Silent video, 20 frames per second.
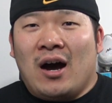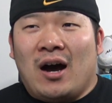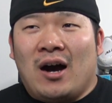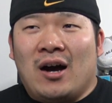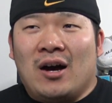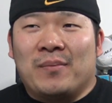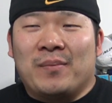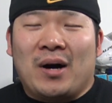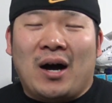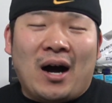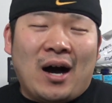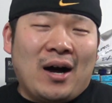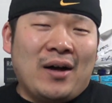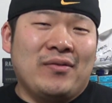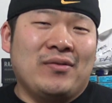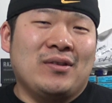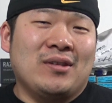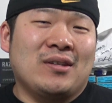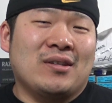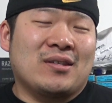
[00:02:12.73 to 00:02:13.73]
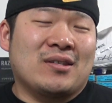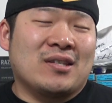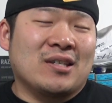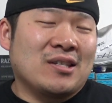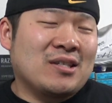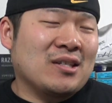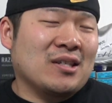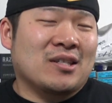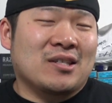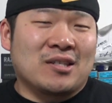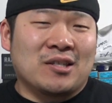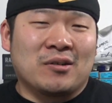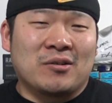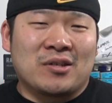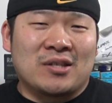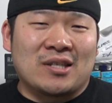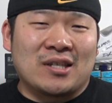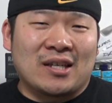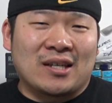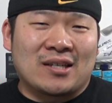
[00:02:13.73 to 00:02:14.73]
On the
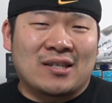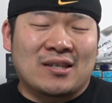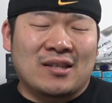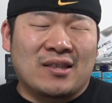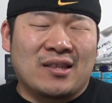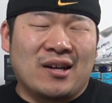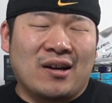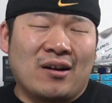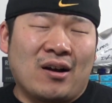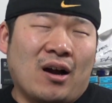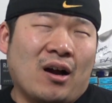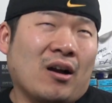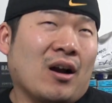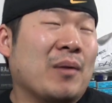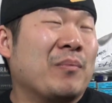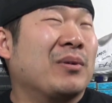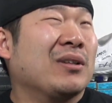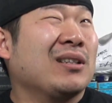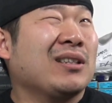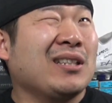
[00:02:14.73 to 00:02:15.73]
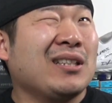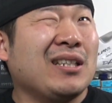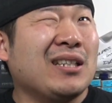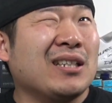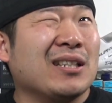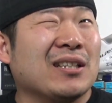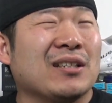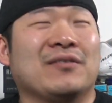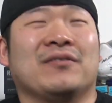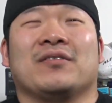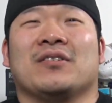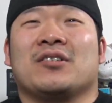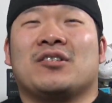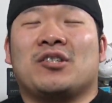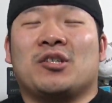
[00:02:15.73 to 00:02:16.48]
z06, there are, I believe,